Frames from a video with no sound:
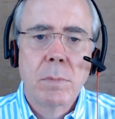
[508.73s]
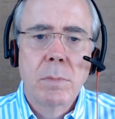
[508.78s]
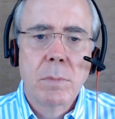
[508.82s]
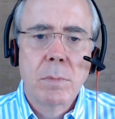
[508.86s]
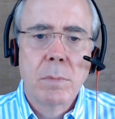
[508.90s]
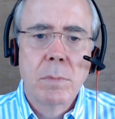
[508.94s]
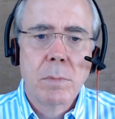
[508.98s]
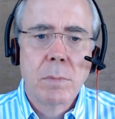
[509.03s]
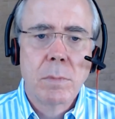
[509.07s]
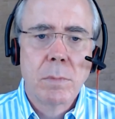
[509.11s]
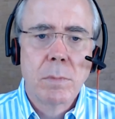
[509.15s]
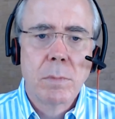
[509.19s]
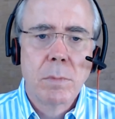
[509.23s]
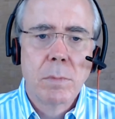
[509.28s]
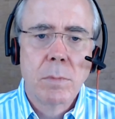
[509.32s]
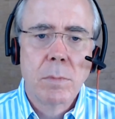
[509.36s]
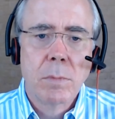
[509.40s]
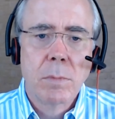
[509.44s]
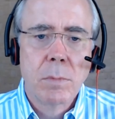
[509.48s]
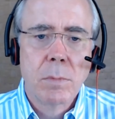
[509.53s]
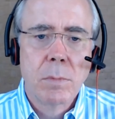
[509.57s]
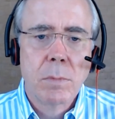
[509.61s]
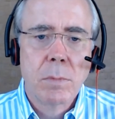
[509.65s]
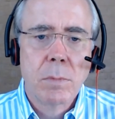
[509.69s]

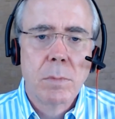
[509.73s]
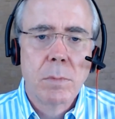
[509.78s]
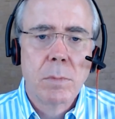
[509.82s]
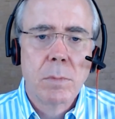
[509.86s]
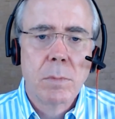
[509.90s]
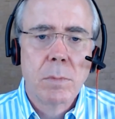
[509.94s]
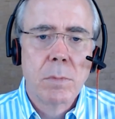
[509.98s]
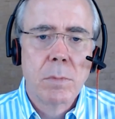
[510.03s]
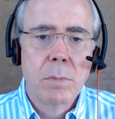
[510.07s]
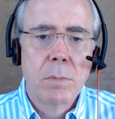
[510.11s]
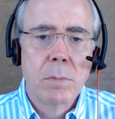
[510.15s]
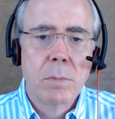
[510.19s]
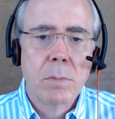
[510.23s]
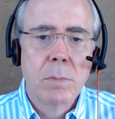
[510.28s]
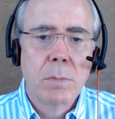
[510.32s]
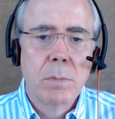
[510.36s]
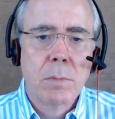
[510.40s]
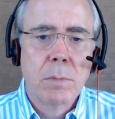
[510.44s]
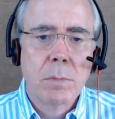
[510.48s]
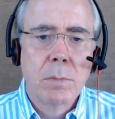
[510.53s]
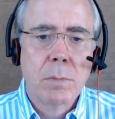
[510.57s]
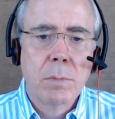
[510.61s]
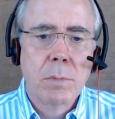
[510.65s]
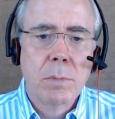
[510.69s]

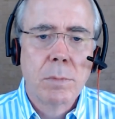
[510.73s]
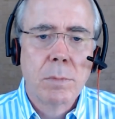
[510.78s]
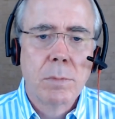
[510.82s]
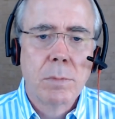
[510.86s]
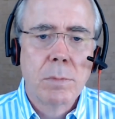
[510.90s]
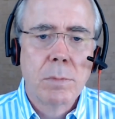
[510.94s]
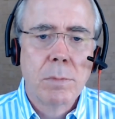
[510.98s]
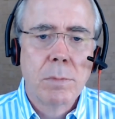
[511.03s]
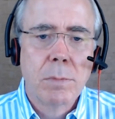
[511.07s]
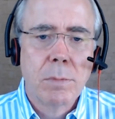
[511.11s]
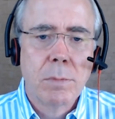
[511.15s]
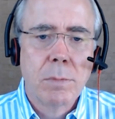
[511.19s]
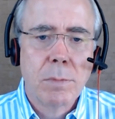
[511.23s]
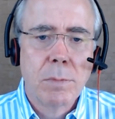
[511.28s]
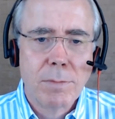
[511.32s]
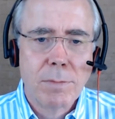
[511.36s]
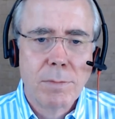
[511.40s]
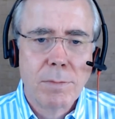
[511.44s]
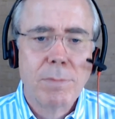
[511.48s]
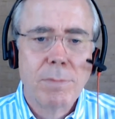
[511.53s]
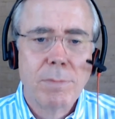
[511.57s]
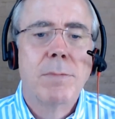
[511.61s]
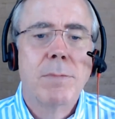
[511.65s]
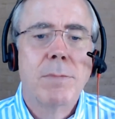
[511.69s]

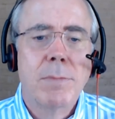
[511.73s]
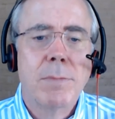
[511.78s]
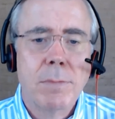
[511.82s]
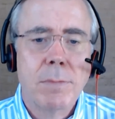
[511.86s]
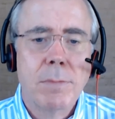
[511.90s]
This person isn't speaking.